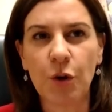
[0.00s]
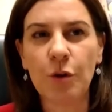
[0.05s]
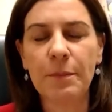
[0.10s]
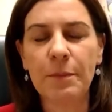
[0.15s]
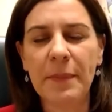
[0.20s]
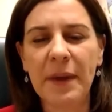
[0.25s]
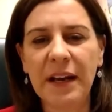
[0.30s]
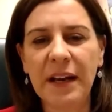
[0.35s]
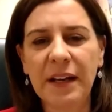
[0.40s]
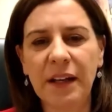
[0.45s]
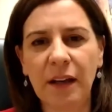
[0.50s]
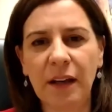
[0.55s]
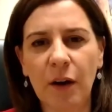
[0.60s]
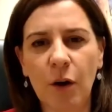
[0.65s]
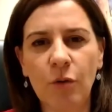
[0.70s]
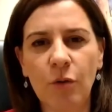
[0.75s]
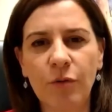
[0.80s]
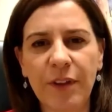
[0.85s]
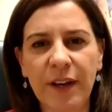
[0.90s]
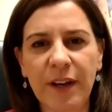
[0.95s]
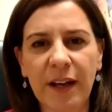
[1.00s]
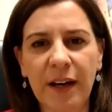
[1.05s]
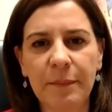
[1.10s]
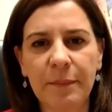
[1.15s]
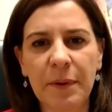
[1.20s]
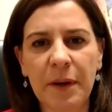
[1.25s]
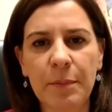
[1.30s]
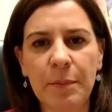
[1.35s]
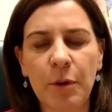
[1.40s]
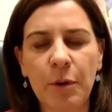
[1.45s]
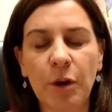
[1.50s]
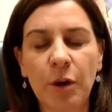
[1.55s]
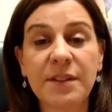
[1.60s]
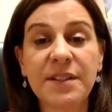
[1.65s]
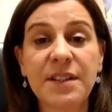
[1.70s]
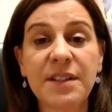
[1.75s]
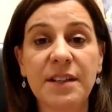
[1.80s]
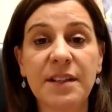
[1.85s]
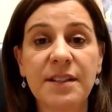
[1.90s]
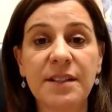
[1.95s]
many of the LNP
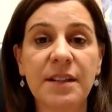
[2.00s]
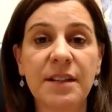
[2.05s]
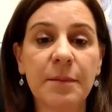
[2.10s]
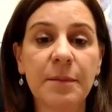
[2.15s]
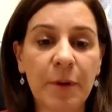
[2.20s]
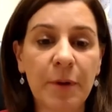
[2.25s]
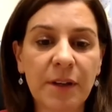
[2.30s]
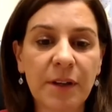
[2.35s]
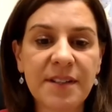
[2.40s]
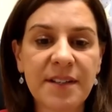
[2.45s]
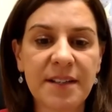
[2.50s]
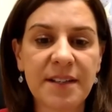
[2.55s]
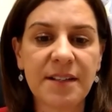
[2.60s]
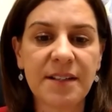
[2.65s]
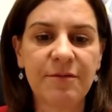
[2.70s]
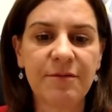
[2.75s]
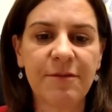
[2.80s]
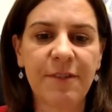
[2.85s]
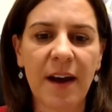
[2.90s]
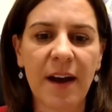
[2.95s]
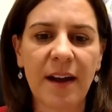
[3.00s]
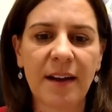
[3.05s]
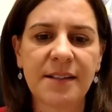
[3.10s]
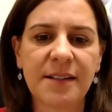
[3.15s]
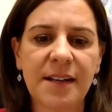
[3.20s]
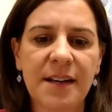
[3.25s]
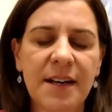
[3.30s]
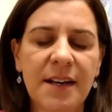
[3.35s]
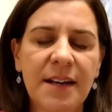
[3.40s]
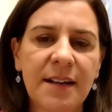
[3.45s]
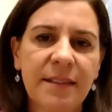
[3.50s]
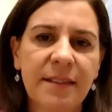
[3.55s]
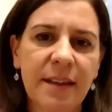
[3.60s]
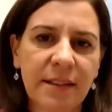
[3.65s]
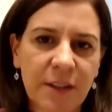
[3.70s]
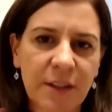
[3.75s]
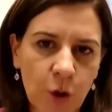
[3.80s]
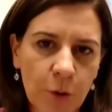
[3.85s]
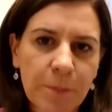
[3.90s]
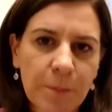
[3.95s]
policies, and the policies, in fact,
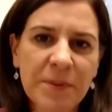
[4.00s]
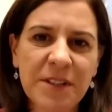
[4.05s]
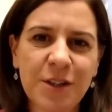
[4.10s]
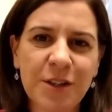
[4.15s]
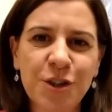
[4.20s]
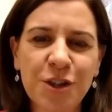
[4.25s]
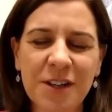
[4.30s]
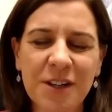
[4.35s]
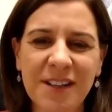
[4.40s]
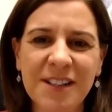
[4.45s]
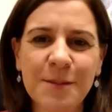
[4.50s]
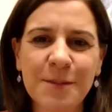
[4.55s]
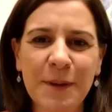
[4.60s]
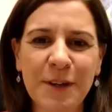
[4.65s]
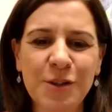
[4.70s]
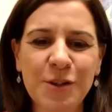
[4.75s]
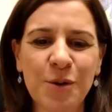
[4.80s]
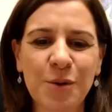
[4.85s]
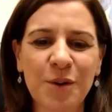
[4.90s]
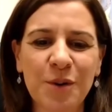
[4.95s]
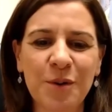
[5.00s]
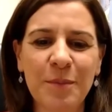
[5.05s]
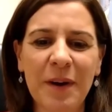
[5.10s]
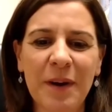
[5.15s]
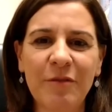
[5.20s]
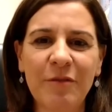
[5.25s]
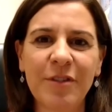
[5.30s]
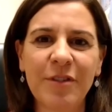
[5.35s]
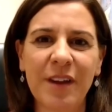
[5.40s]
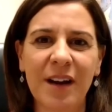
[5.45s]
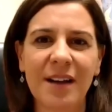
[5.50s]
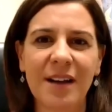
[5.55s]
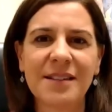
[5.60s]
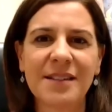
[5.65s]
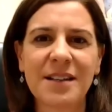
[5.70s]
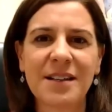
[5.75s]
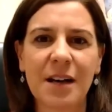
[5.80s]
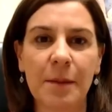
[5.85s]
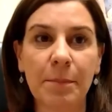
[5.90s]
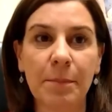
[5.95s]
that the opposition has been talking about for the
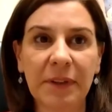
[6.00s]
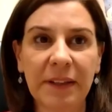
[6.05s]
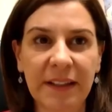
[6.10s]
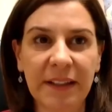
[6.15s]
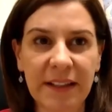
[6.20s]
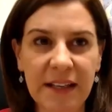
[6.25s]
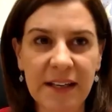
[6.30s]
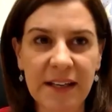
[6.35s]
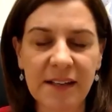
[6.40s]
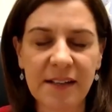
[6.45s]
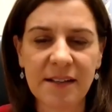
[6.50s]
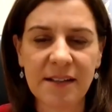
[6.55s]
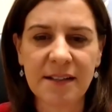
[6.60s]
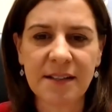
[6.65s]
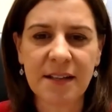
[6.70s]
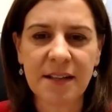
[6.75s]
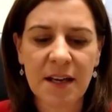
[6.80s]
last couple of years.